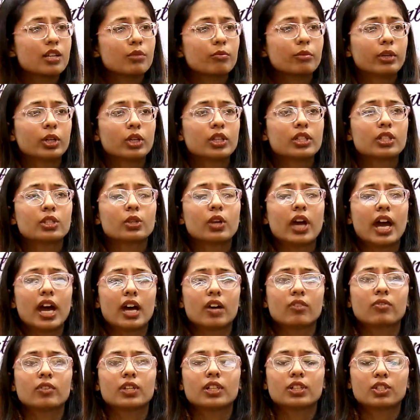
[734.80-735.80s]
because you
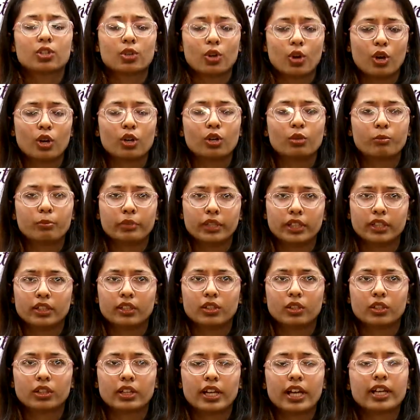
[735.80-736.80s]
have a strong opinion
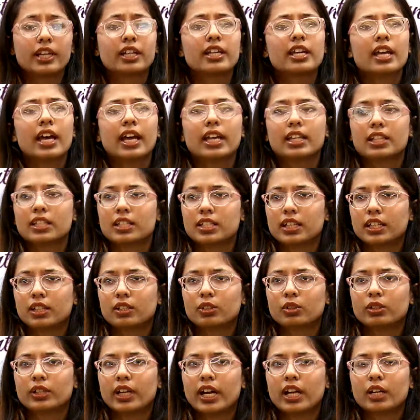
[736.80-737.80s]
on that and stick
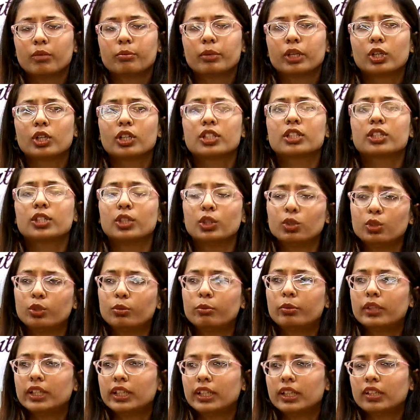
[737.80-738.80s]
to that because you
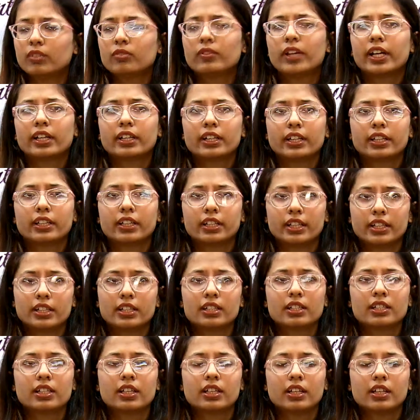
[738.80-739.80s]
believe that it is